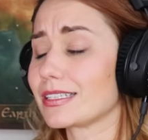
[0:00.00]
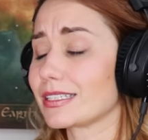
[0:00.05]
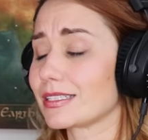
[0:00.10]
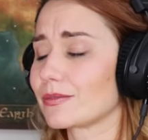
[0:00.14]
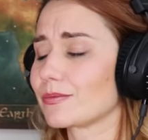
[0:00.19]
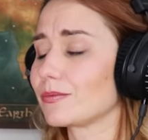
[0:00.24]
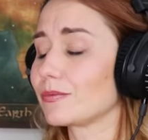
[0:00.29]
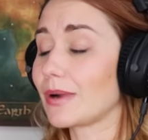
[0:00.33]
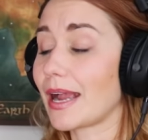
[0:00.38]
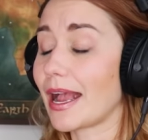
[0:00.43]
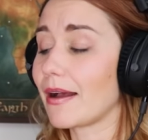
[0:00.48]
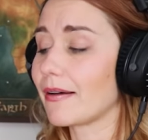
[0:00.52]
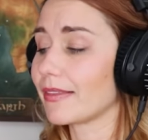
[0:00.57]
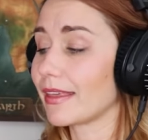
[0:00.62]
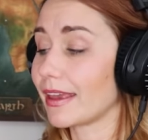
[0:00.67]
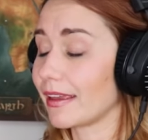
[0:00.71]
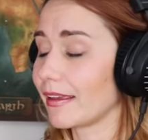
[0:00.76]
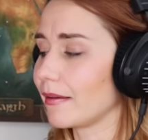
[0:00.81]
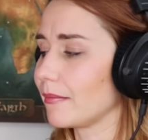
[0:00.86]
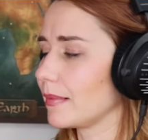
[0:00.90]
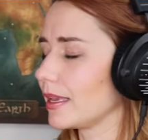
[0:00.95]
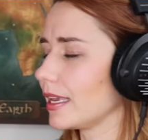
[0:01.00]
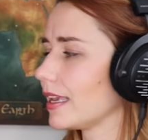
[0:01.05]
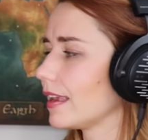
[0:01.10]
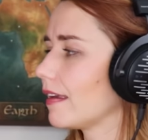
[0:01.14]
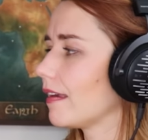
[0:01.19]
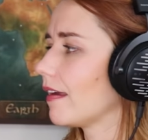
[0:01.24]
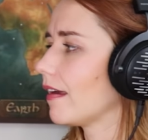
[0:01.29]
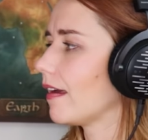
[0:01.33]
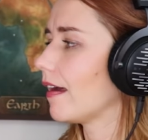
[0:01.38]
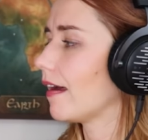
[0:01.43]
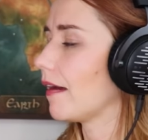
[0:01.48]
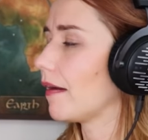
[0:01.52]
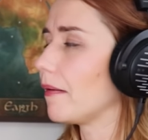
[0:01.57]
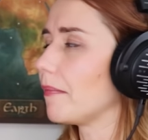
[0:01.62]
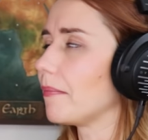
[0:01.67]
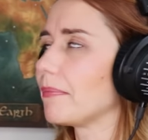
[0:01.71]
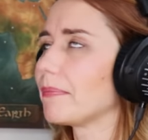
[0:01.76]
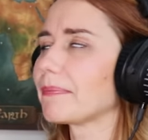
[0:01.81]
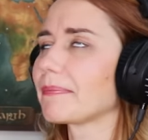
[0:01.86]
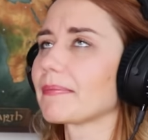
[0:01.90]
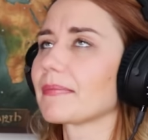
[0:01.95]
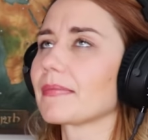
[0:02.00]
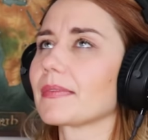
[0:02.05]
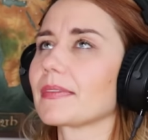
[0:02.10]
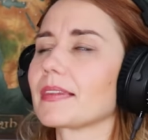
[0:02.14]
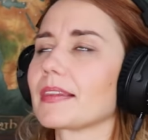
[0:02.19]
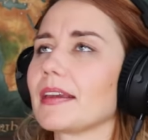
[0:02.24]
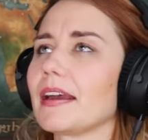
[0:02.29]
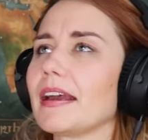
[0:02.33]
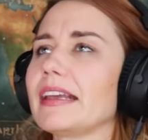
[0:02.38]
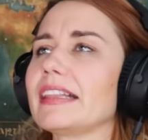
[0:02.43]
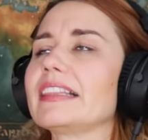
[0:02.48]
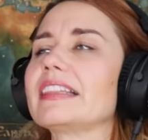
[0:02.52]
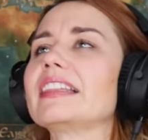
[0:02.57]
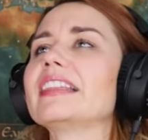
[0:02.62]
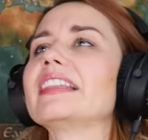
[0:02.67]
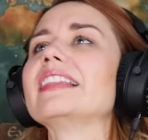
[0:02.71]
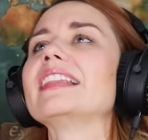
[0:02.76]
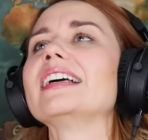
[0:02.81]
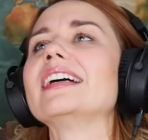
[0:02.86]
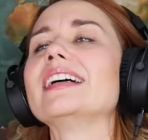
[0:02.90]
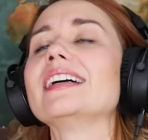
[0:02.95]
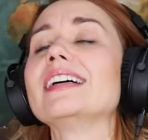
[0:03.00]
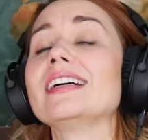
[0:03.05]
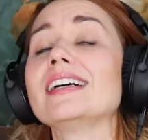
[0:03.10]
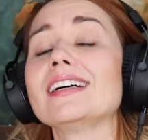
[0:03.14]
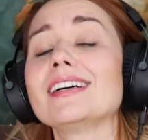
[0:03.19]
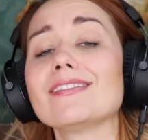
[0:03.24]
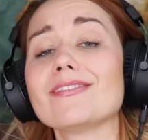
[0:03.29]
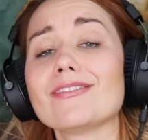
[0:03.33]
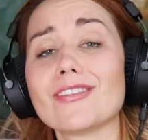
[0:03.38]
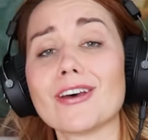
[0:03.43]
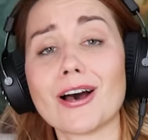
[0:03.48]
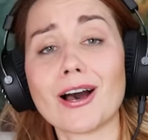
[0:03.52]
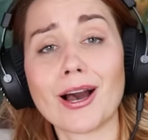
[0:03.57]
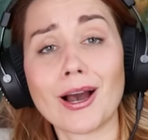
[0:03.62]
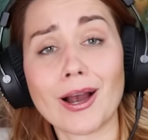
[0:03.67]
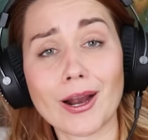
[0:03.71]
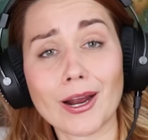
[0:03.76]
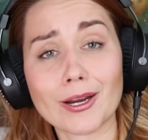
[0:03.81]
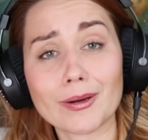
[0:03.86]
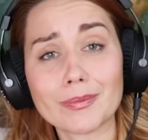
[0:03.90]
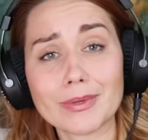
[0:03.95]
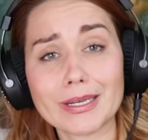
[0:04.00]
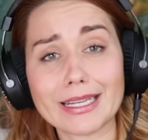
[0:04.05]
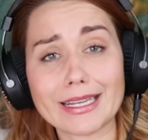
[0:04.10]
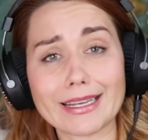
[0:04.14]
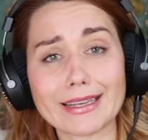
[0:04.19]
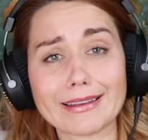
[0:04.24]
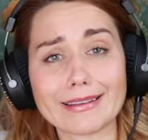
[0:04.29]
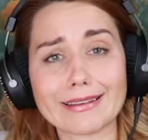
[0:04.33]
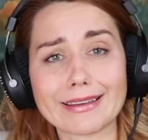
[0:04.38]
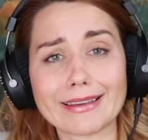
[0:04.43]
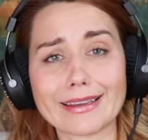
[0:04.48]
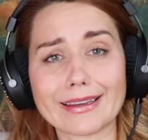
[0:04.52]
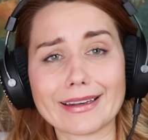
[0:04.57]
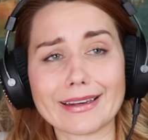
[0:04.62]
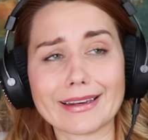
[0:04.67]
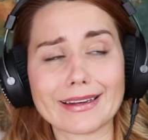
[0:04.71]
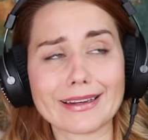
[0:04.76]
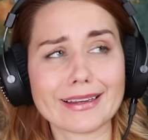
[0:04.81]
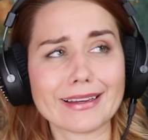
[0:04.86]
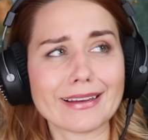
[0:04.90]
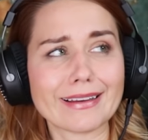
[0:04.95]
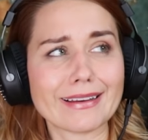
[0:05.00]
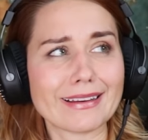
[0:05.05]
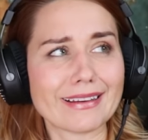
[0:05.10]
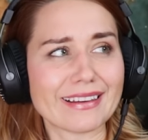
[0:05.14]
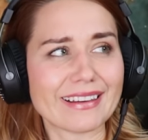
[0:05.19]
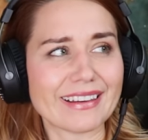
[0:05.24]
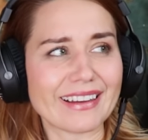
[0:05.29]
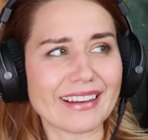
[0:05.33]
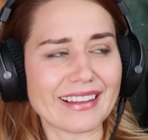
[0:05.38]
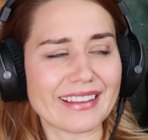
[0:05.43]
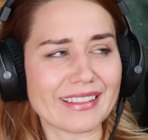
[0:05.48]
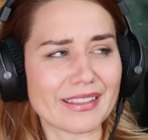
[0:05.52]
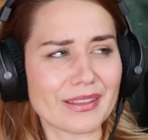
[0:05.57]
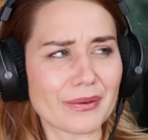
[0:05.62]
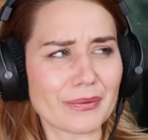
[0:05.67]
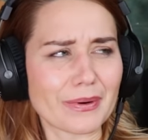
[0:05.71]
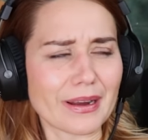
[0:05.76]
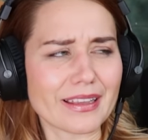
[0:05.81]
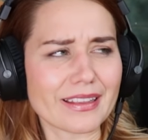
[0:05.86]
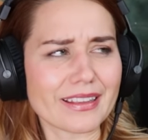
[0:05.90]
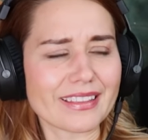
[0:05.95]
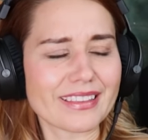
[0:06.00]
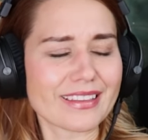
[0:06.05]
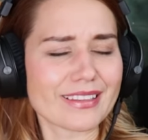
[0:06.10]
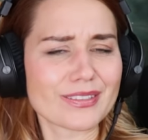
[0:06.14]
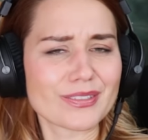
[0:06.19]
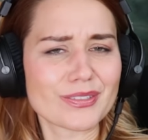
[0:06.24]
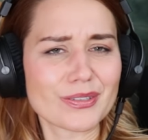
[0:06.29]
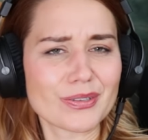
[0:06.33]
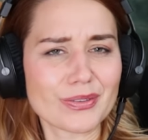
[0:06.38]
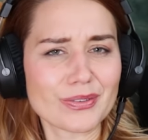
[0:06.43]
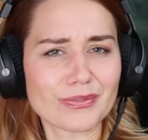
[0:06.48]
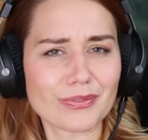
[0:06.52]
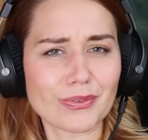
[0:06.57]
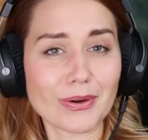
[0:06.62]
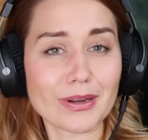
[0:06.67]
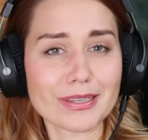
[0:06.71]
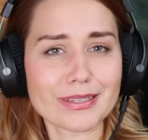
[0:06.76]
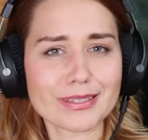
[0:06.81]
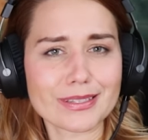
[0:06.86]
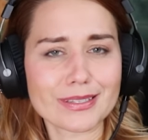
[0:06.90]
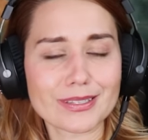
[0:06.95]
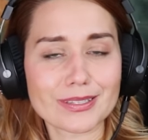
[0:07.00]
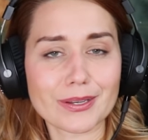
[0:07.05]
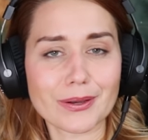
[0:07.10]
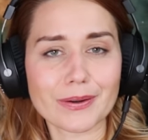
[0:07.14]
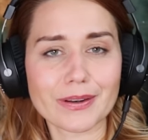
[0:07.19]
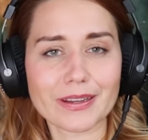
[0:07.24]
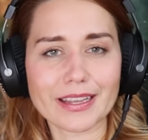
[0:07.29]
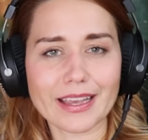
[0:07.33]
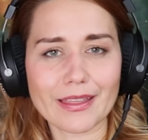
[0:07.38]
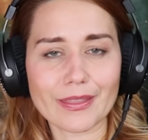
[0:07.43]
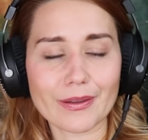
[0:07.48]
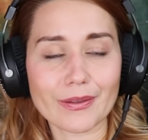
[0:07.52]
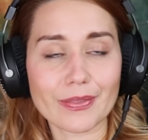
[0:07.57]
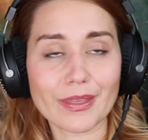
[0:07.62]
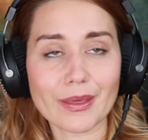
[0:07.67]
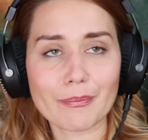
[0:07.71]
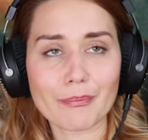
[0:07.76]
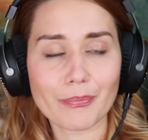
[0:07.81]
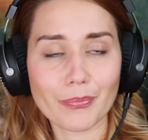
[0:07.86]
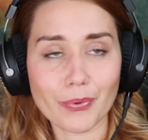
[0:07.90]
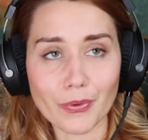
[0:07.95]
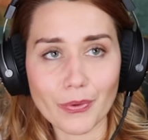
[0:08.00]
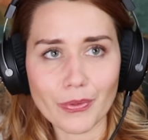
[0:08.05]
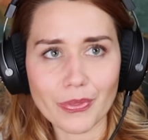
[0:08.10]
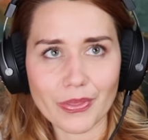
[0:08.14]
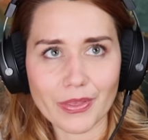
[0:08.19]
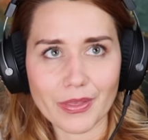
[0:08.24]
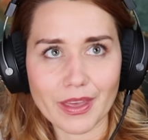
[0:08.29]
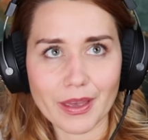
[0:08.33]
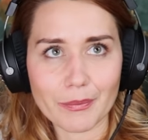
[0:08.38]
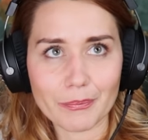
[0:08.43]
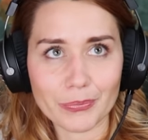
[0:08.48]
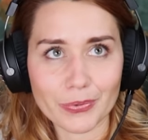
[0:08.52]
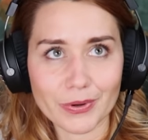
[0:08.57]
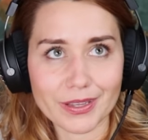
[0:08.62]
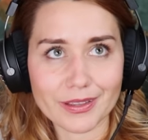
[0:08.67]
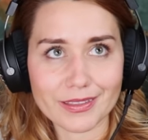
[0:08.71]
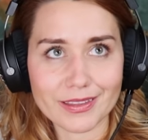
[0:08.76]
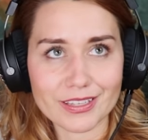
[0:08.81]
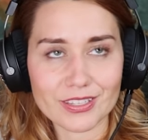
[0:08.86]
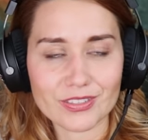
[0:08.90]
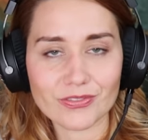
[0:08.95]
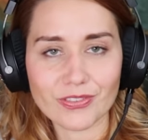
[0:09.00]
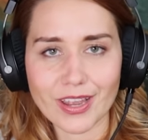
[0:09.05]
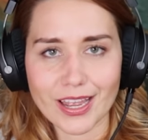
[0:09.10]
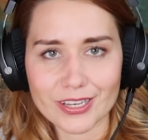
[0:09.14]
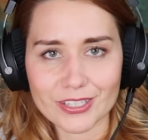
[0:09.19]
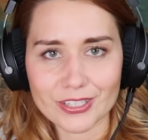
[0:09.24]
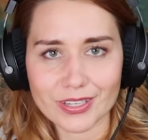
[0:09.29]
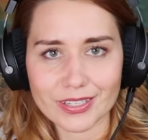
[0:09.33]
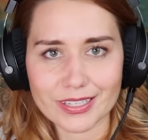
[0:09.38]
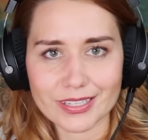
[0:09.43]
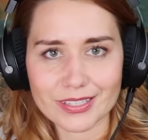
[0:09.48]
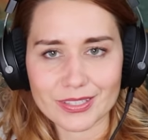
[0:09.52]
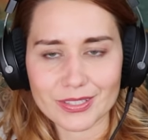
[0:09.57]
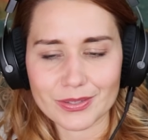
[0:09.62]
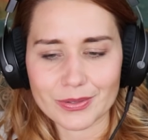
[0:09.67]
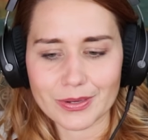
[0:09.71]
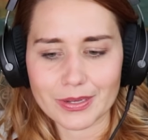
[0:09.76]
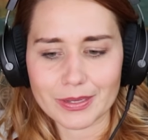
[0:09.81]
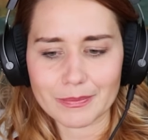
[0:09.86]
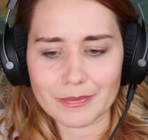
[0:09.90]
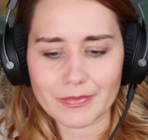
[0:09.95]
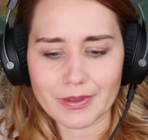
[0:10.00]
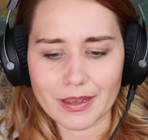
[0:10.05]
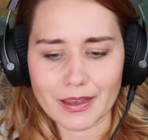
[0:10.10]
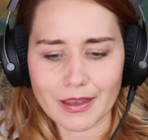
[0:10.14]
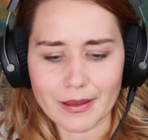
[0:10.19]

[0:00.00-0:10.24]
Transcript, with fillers: I just wow, that hit me. Um, I love the harmony here and the way that these two voices go together. They both bring this fragileness to it.